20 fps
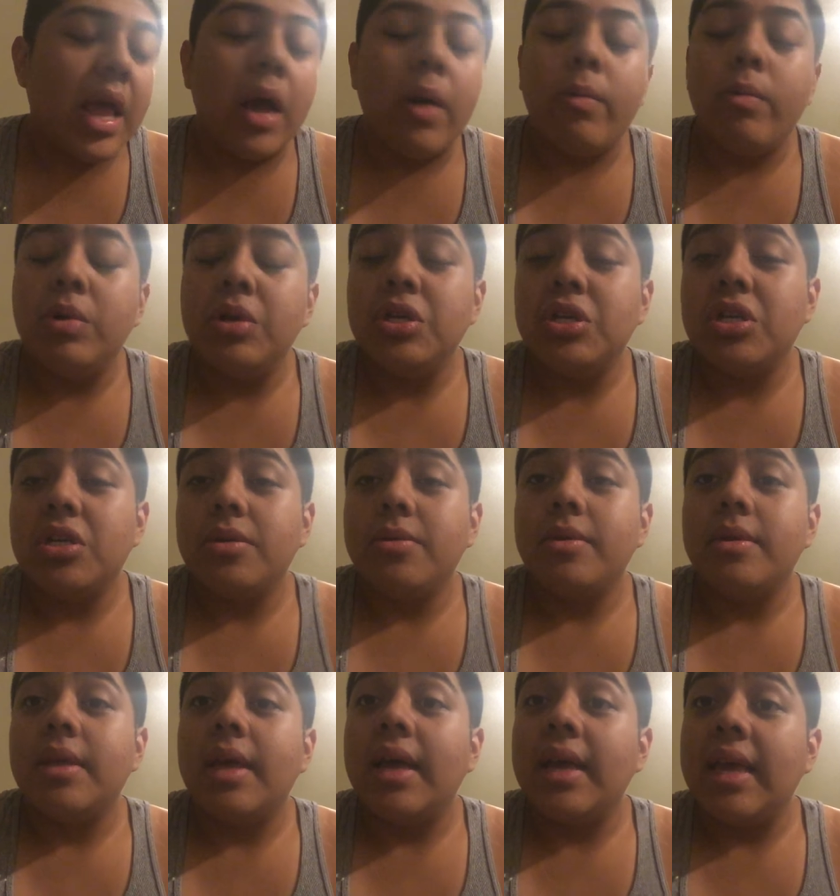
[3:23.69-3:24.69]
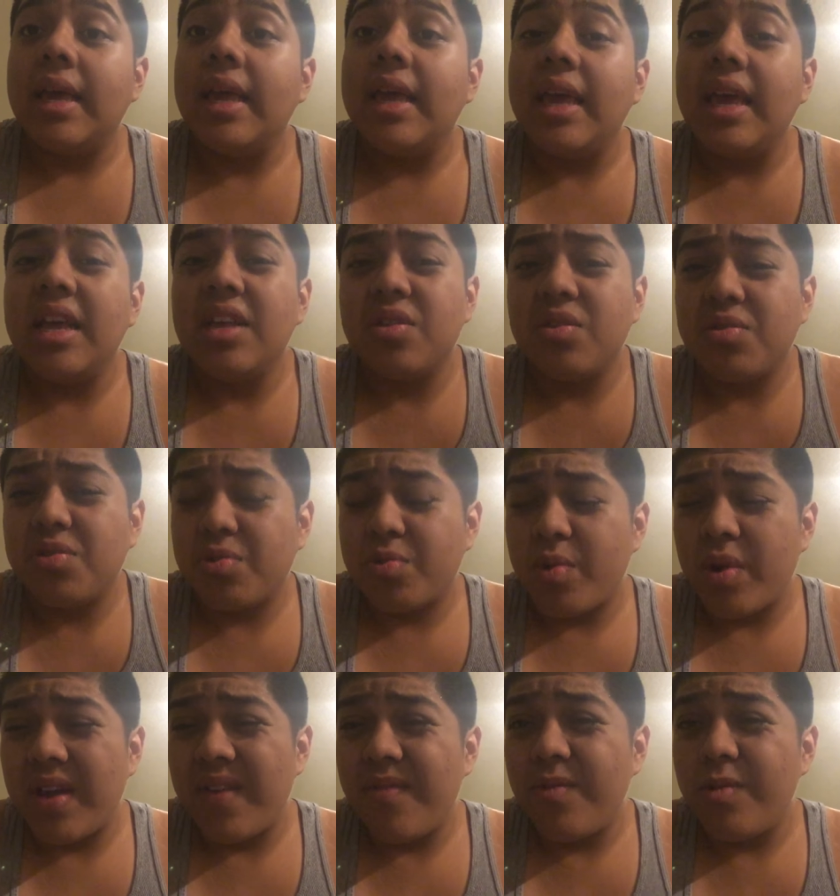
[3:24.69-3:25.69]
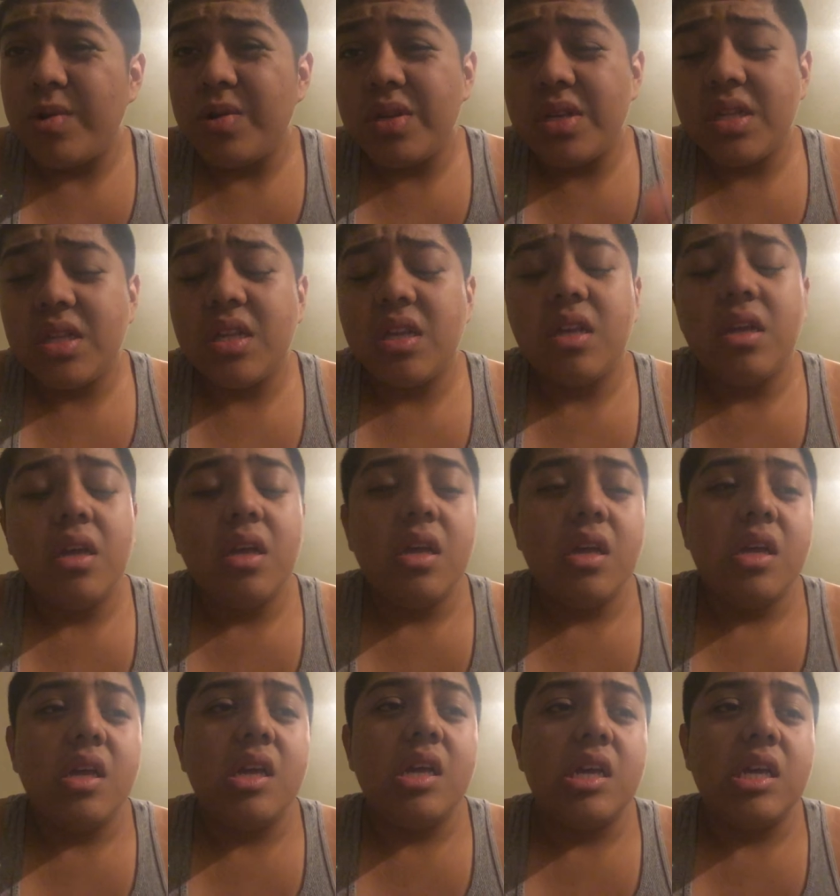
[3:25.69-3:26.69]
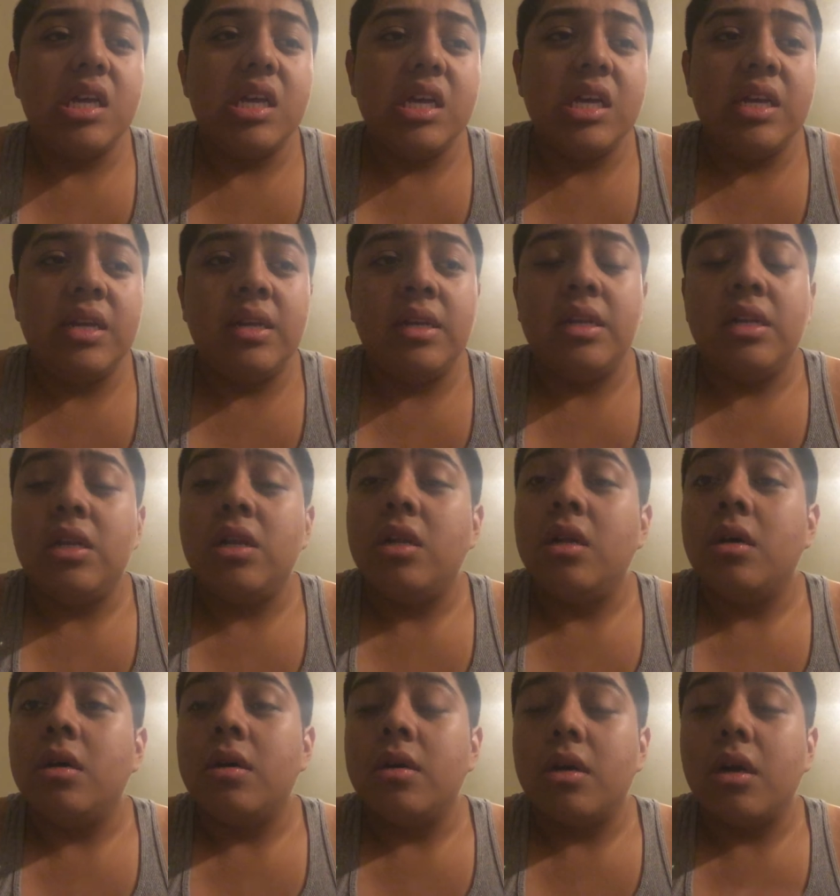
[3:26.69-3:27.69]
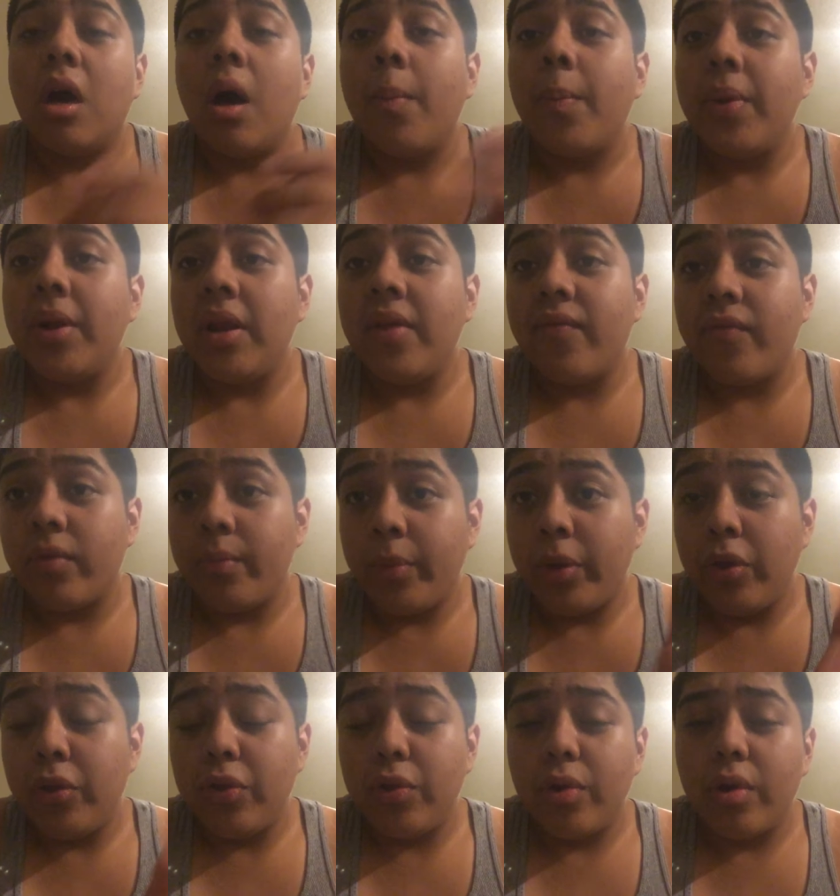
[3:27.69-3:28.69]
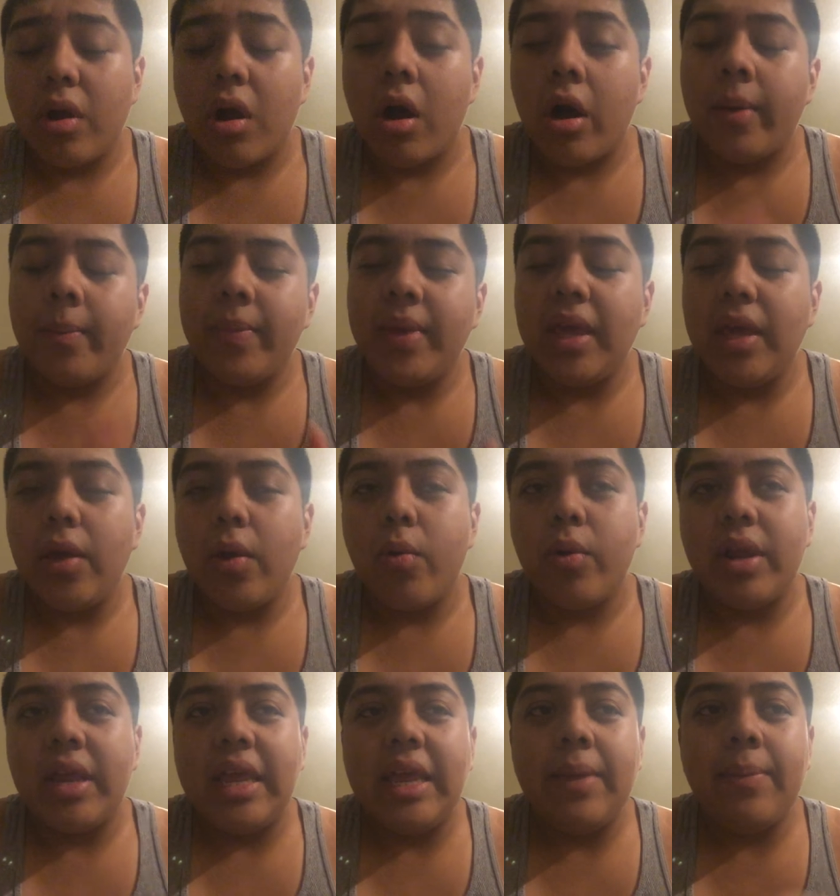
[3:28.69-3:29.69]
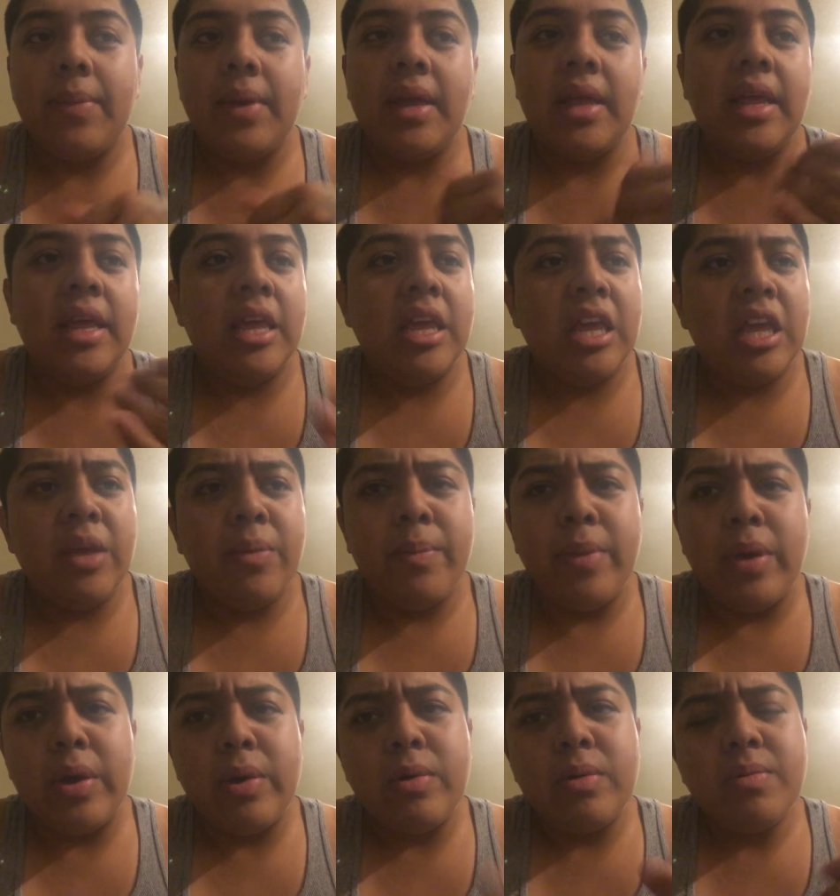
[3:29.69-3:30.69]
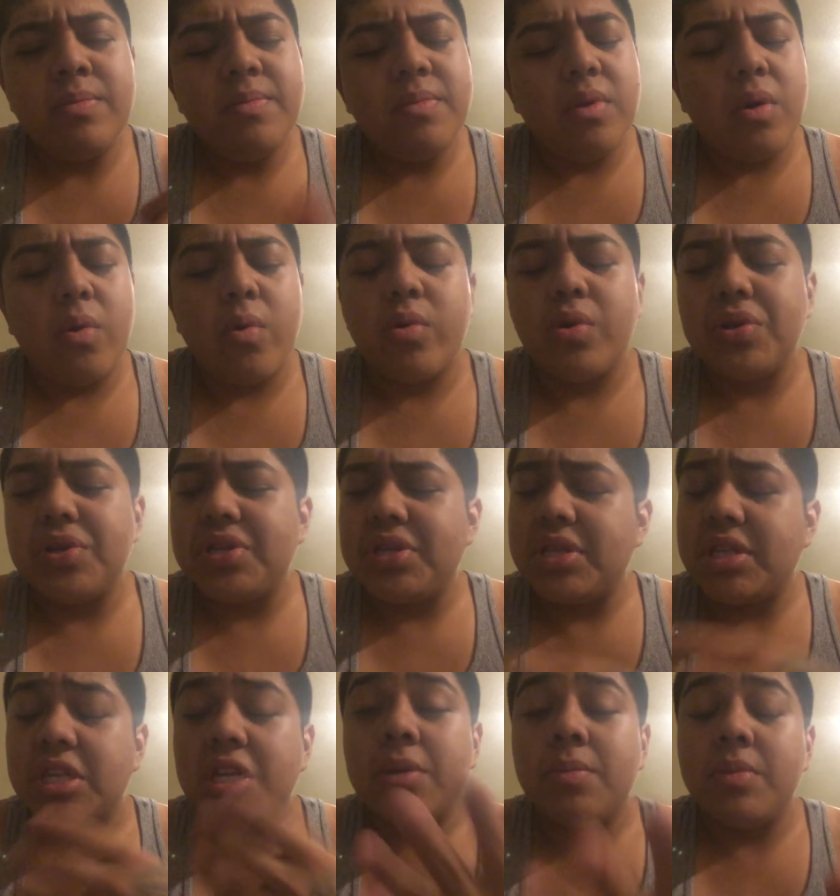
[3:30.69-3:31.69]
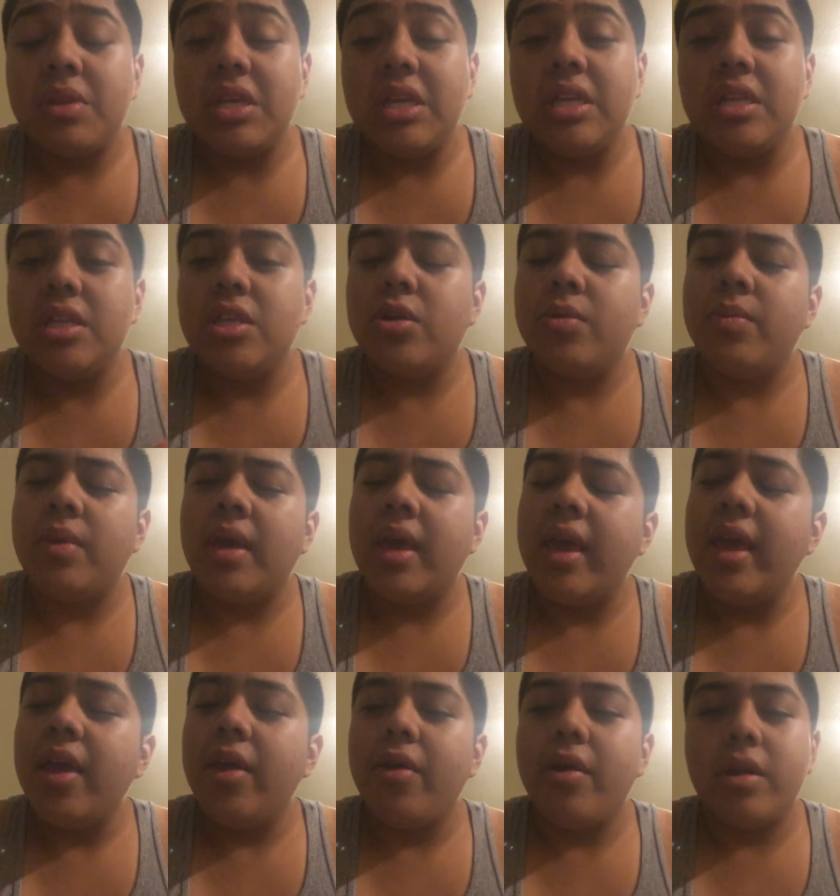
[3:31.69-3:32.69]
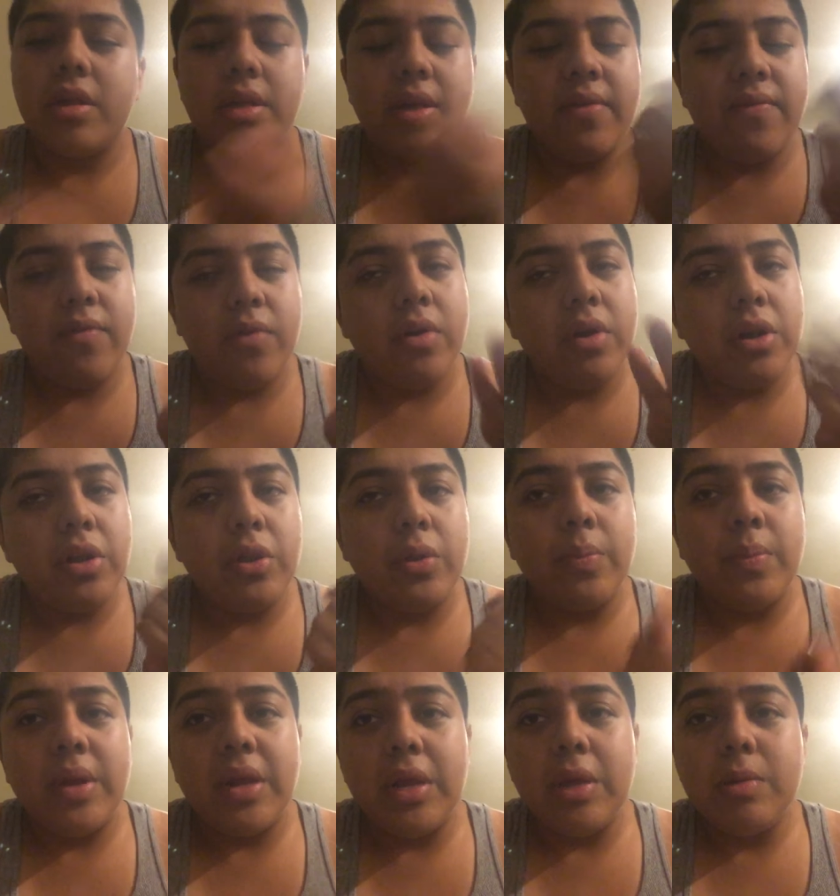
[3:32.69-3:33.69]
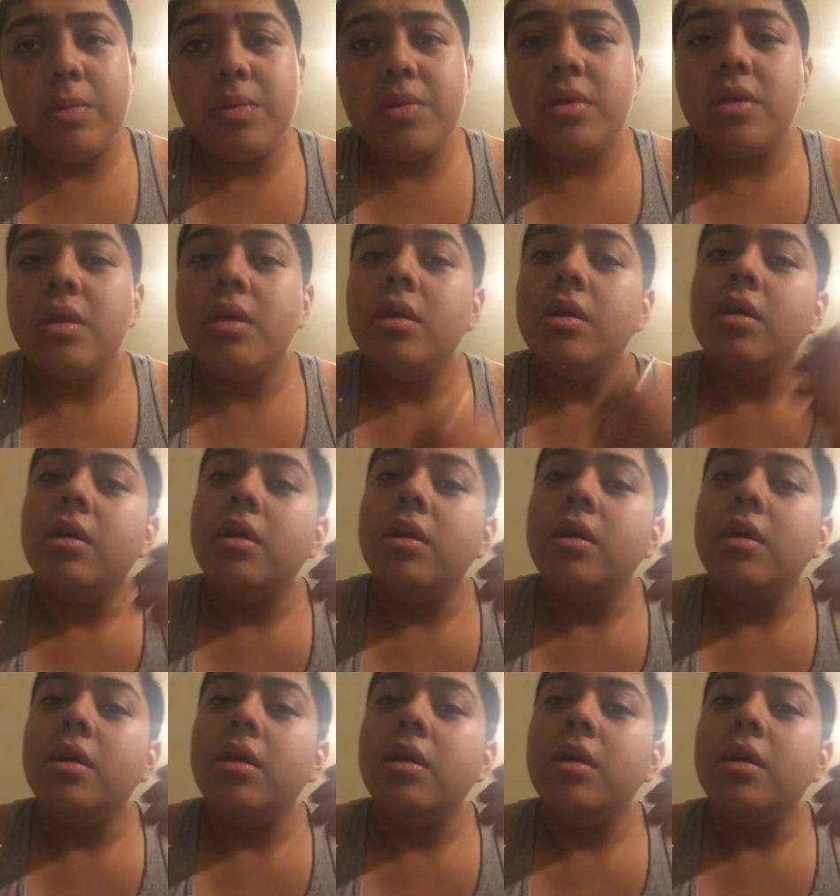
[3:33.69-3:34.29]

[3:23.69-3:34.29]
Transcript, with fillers: I wish I could get subscribers and the company from YouTube call me or give me an email or something. Tell me, hey, if, if you're gonna do videos,